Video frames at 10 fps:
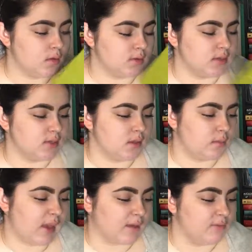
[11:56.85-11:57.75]
it says on the
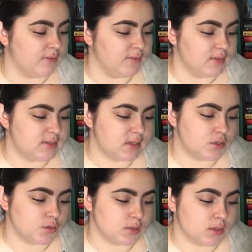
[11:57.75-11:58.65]
back, vivid,
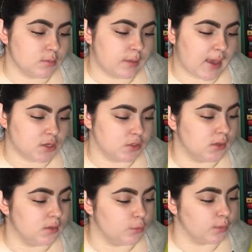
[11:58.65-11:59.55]
sensuous,
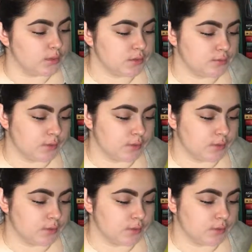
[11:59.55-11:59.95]
compassionate, the winter